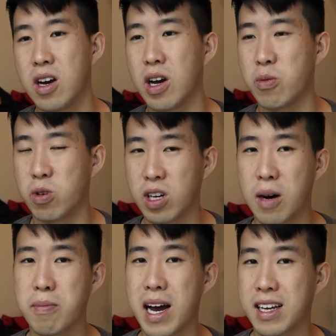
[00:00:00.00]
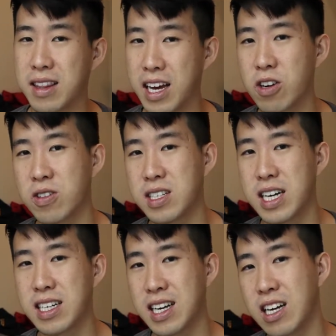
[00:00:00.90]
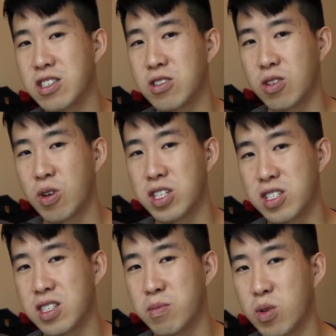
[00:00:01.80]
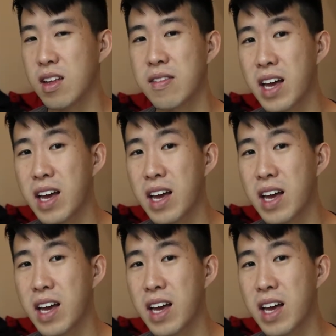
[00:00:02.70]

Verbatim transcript: and we'll come back later in the day to answer your questions some more.